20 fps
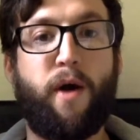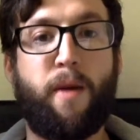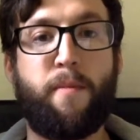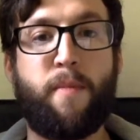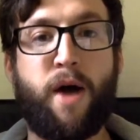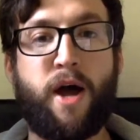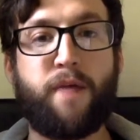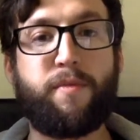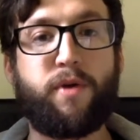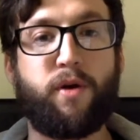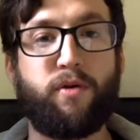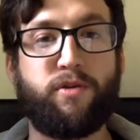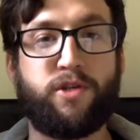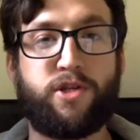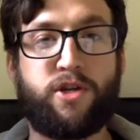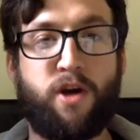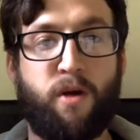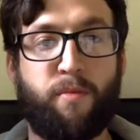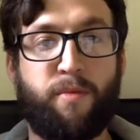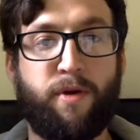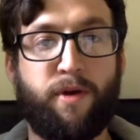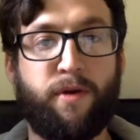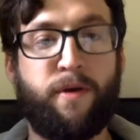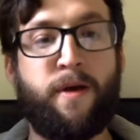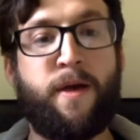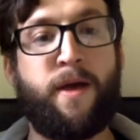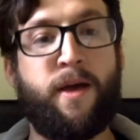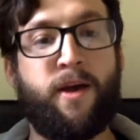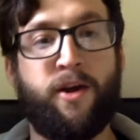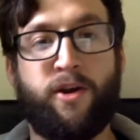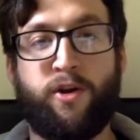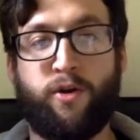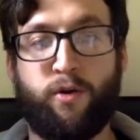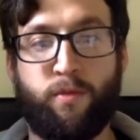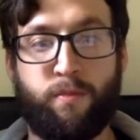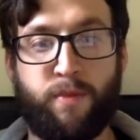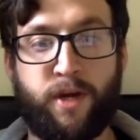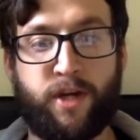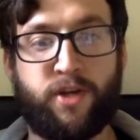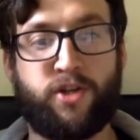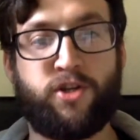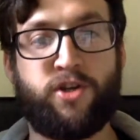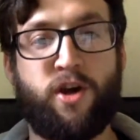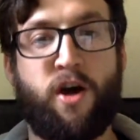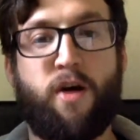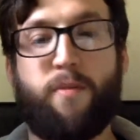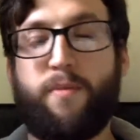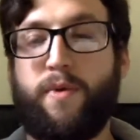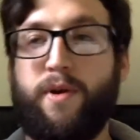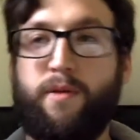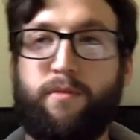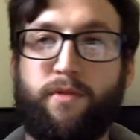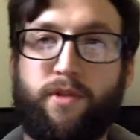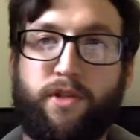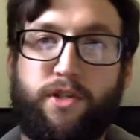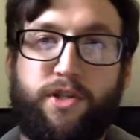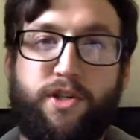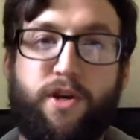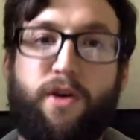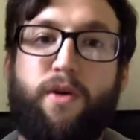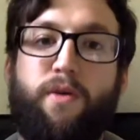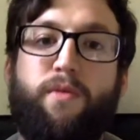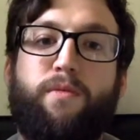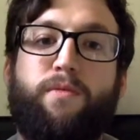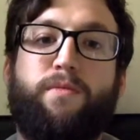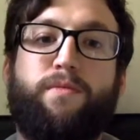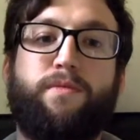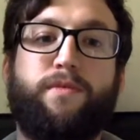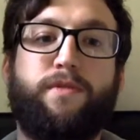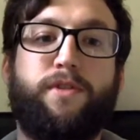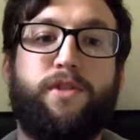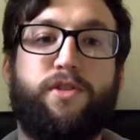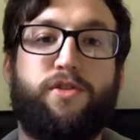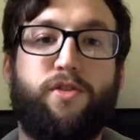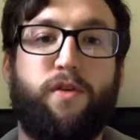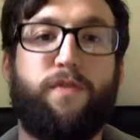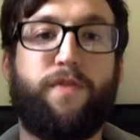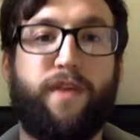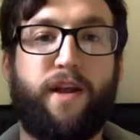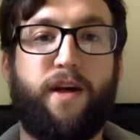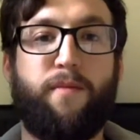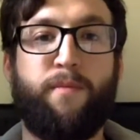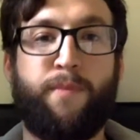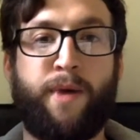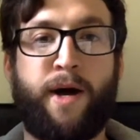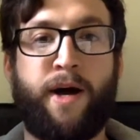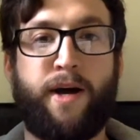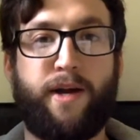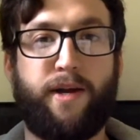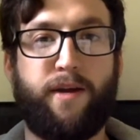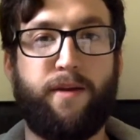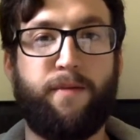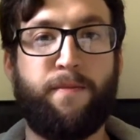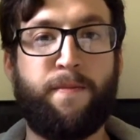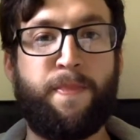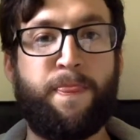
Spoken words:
I might be going shopping and do a big shop, and I'm going to show the stuff that I'm buying,